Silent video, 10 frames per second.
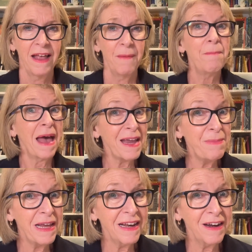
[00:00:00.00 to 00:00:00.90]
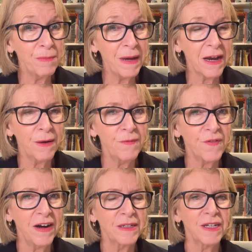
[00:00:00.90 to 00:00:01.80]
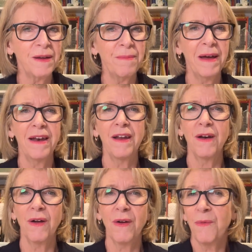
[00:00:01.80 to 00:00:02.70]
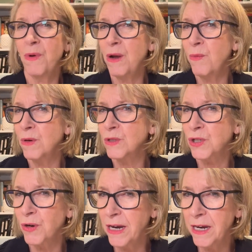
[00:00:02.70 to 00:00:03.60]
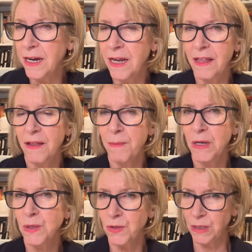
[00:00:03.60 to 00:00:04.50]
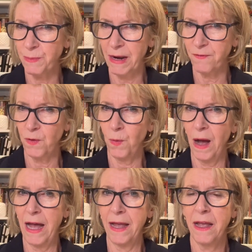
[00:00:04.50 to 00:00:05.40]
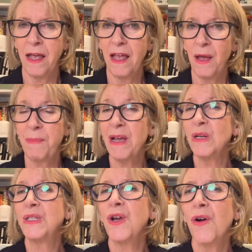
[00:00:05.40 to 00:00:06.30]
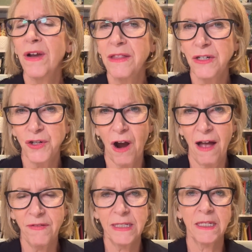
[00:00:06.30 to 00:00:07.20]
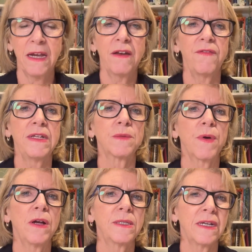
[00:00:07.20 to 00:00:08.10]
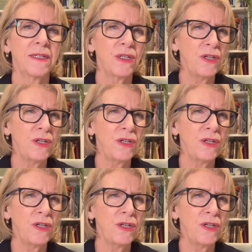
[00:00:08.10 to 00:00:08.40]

Maybe a little bit confronting, but we will treat it in the most respectful way, because you're in the driver's seat of this process.